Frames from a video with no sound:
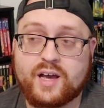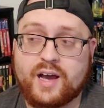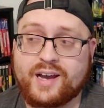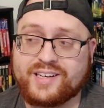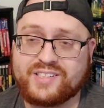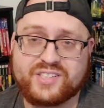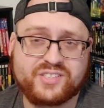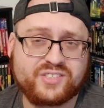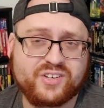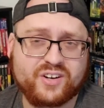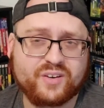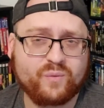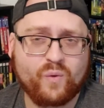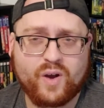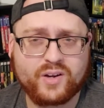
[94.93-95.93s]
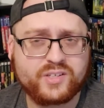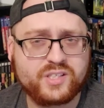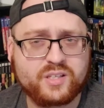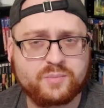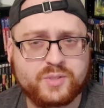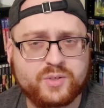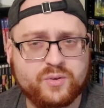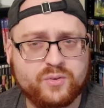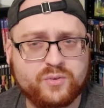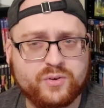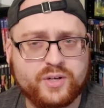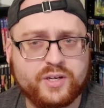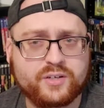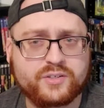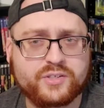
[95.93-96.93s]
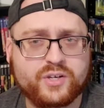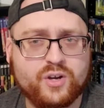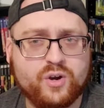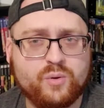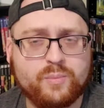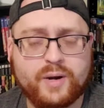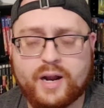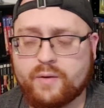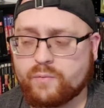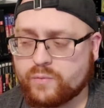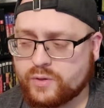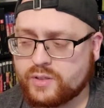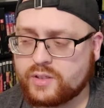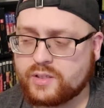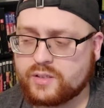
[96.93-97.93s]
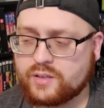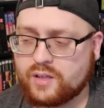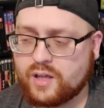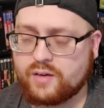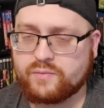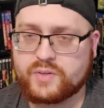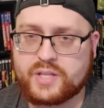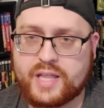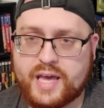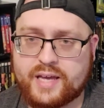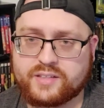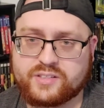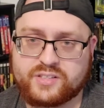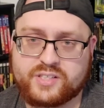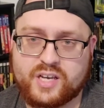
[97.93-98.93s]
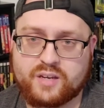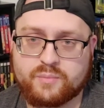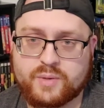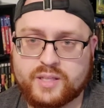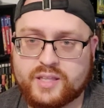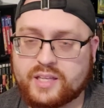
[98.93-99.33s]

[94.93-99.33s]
I just started watching them 2 or 3 years ago, but I really loved that segment.